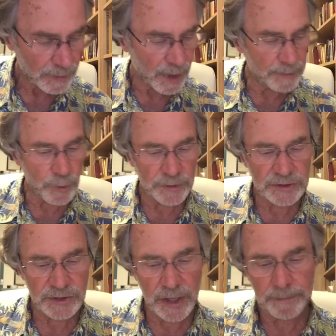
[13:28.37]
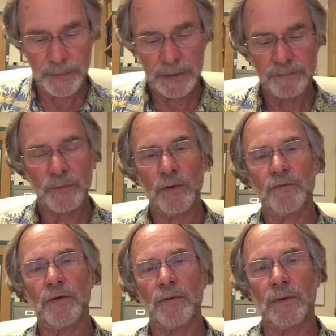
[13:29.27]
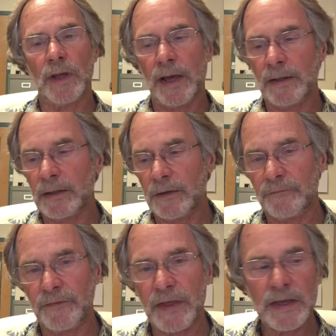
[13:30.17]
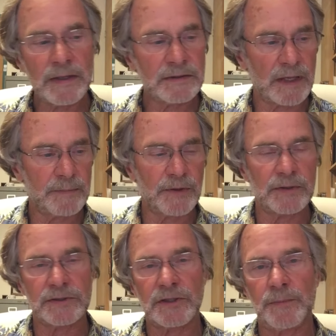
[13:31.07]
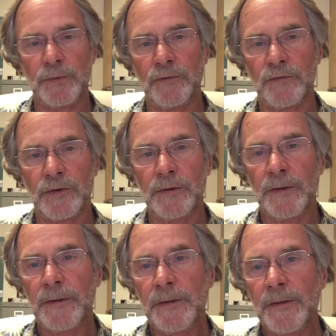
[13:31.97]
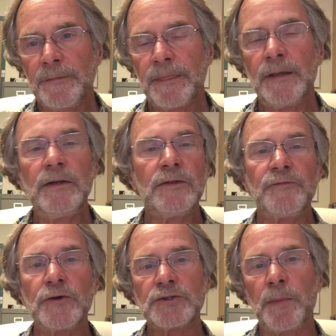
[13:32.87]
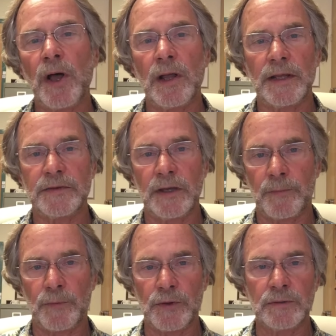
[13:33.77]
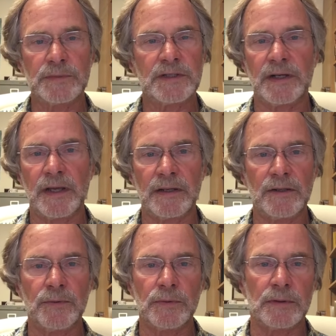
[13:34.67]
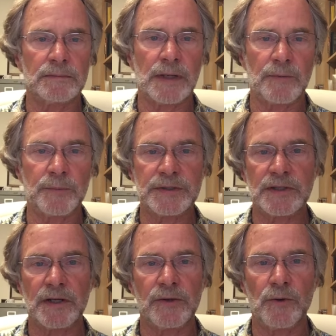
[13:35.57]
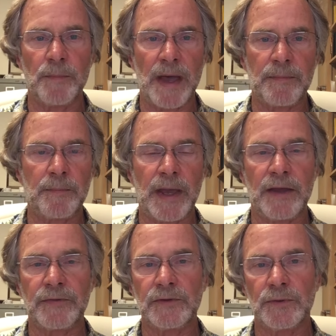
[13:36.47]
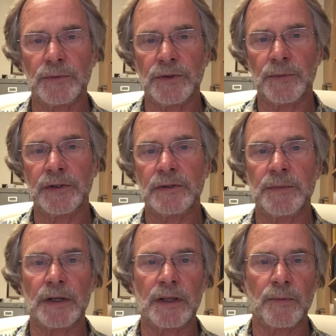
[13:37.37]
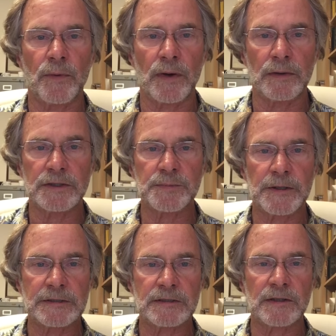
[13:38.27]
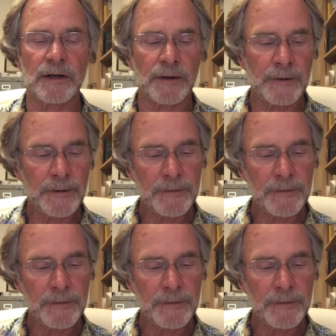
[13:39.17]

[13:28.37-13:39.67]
I'm going to skip over a whole lot of things. I'm going to skip over the first ball at the upper rooms, and again, I will be sending you a map of Bath, and you will know intimately where all these places are,